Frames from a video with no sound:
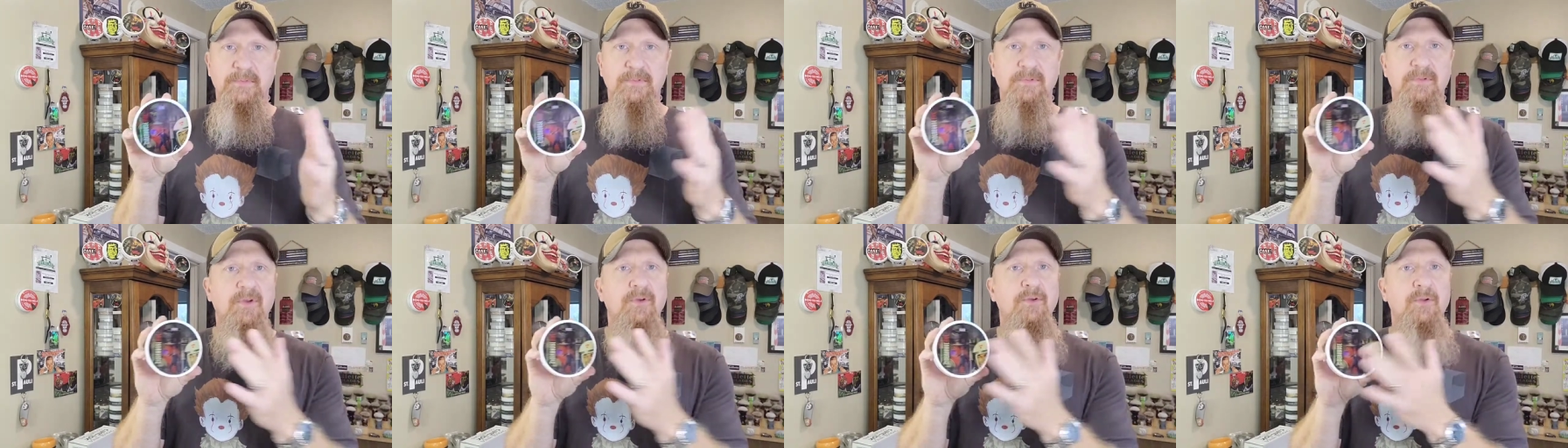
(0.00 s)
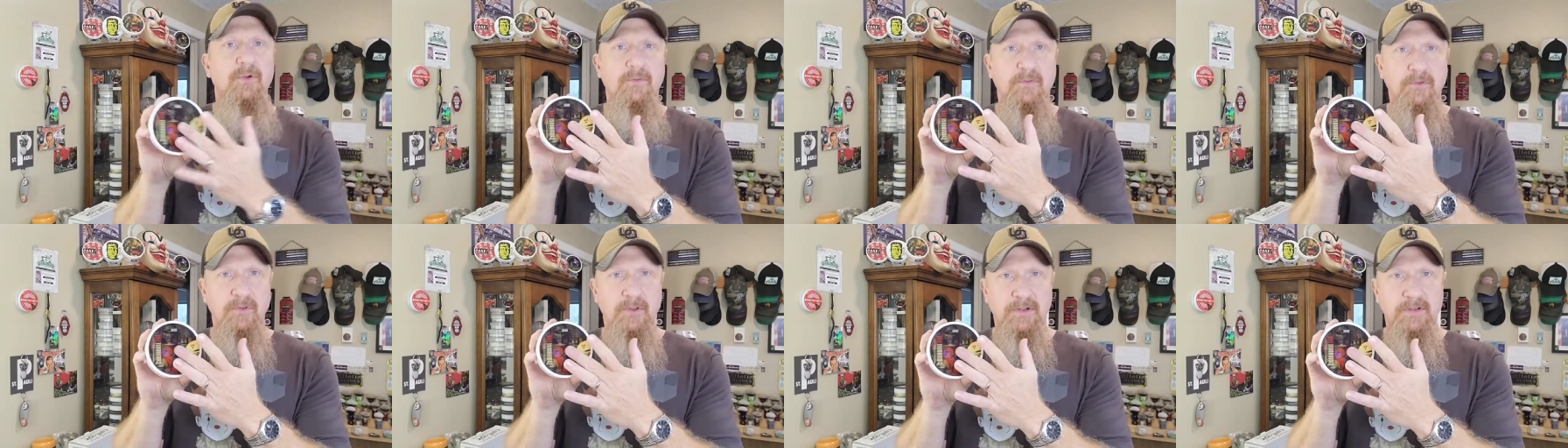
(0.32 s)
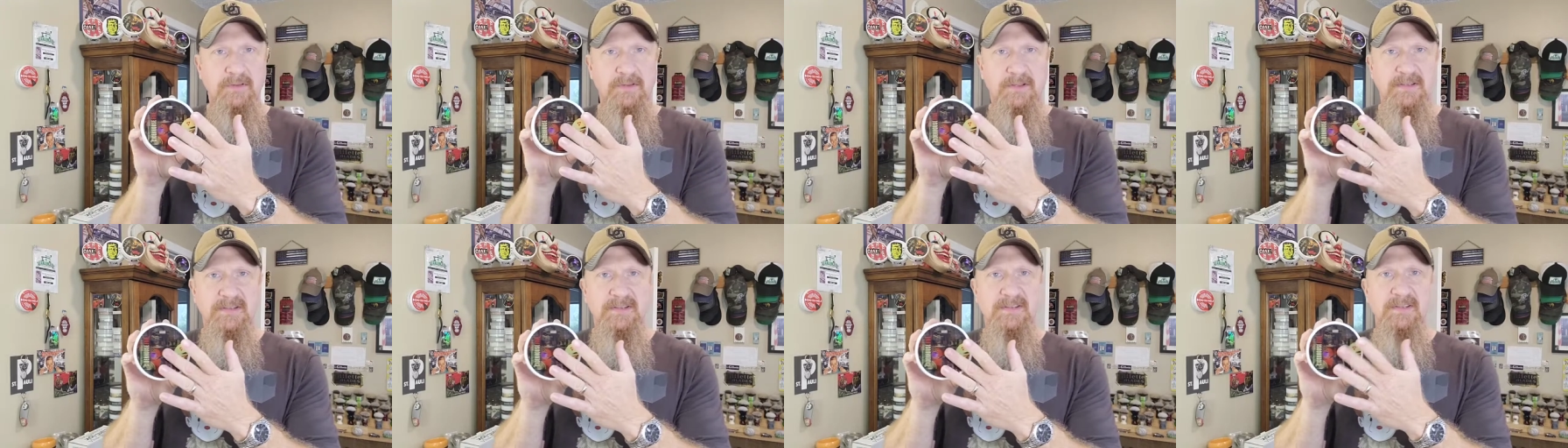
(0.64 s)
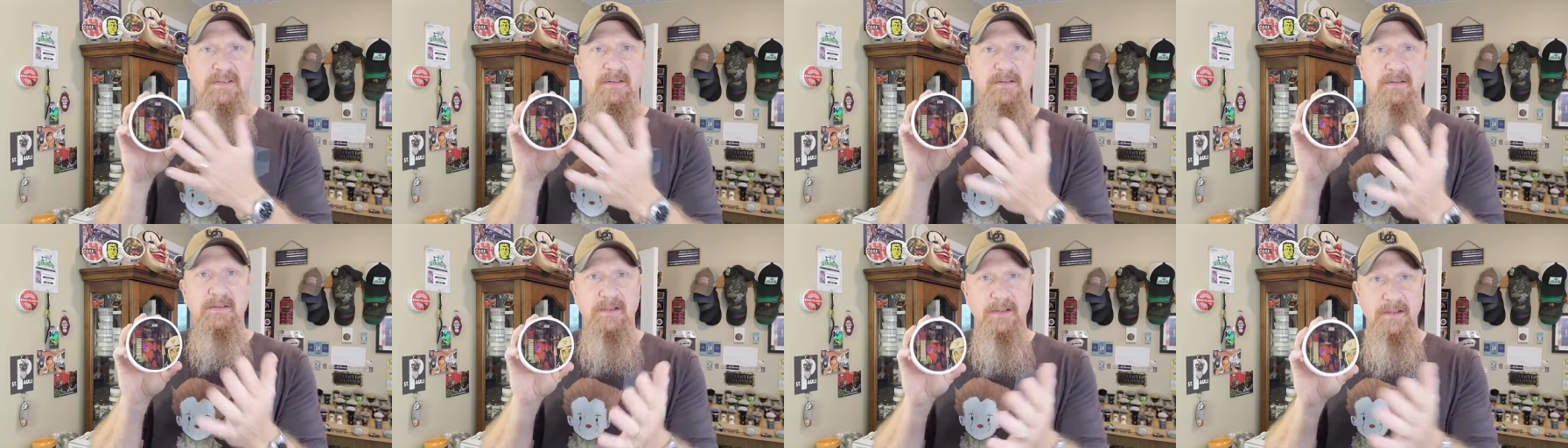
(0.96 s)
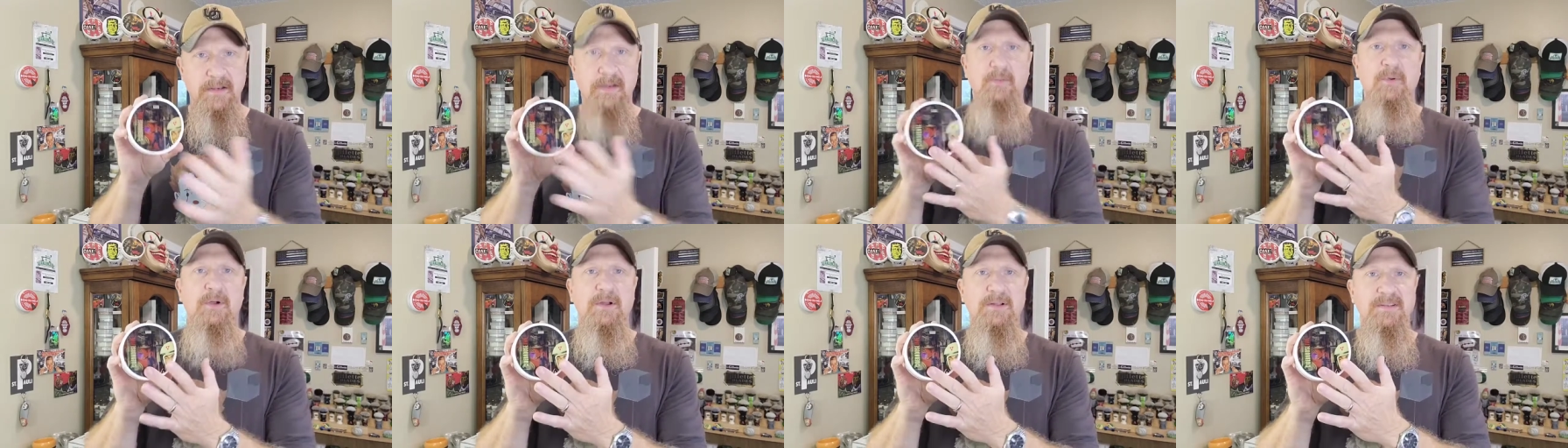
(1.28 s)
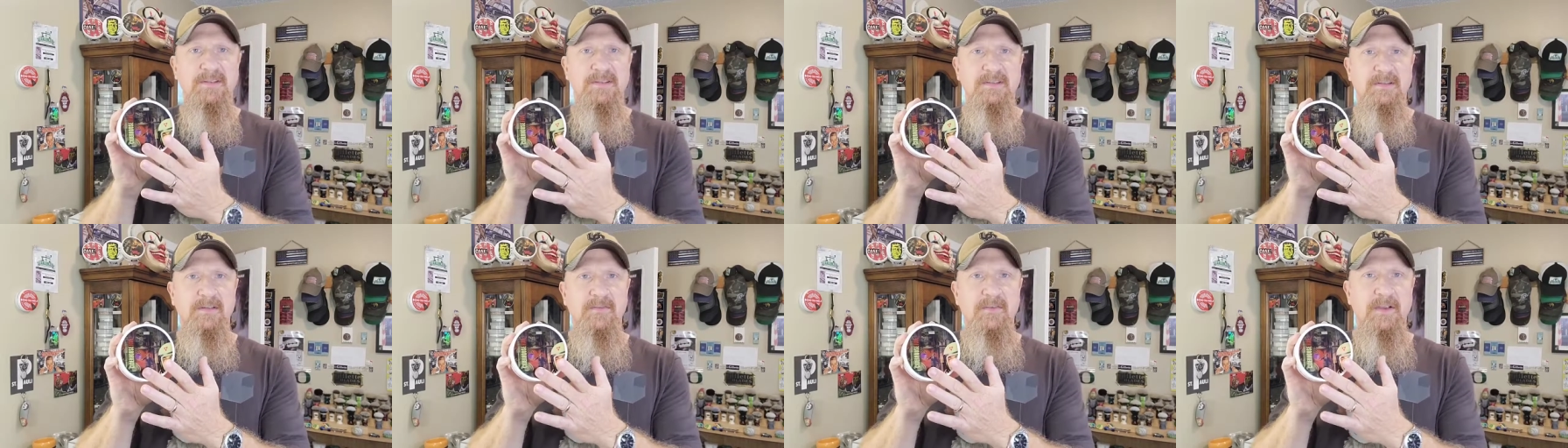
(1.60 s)
Don't overlook this. Get it while it's
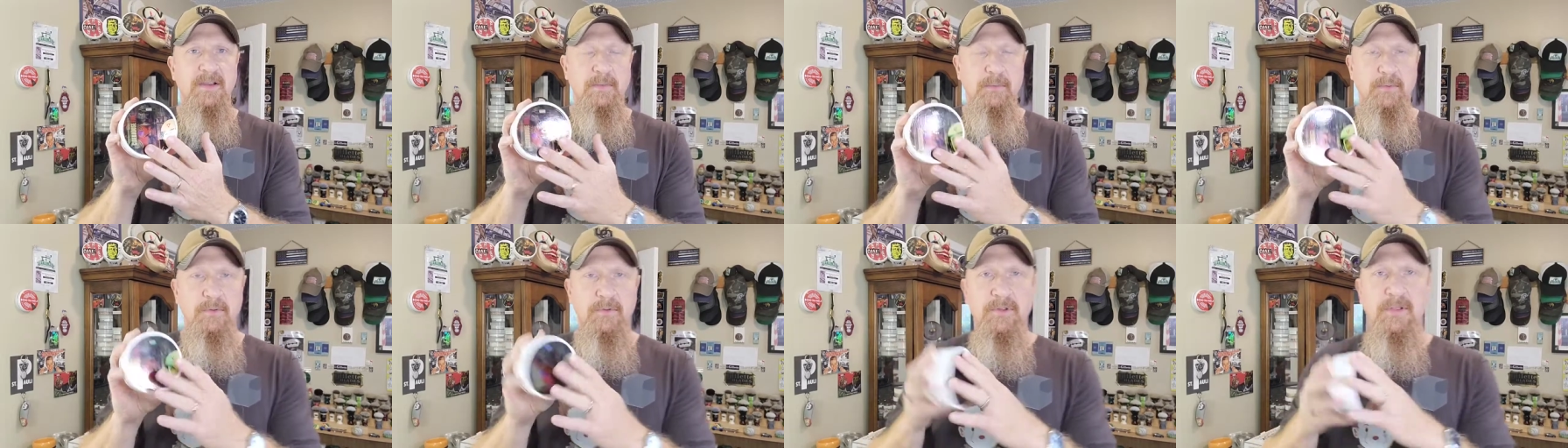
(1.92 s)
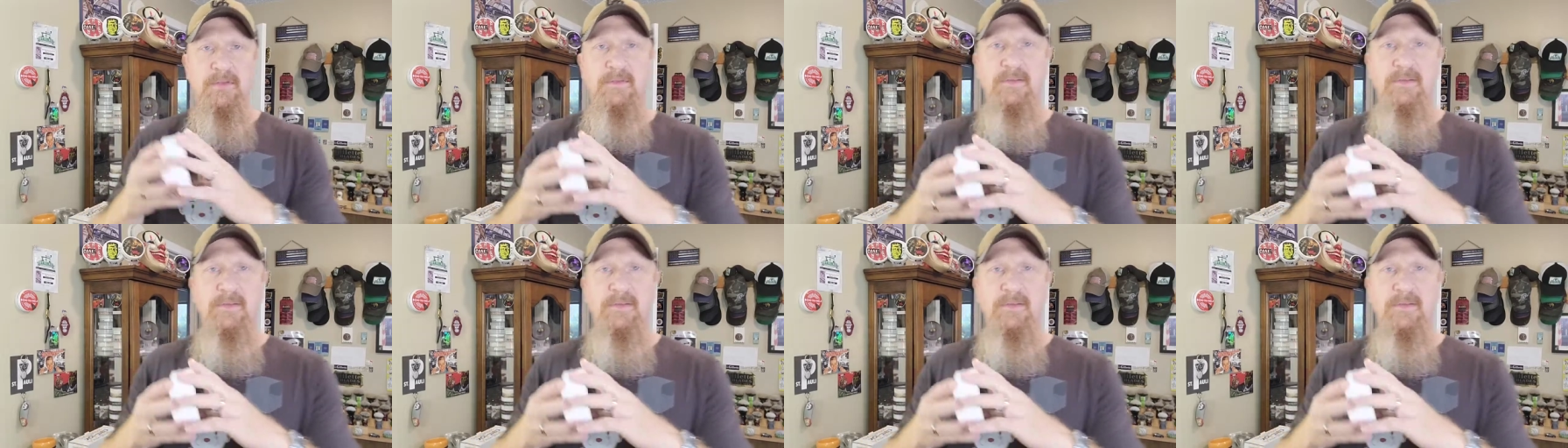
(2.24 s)
still available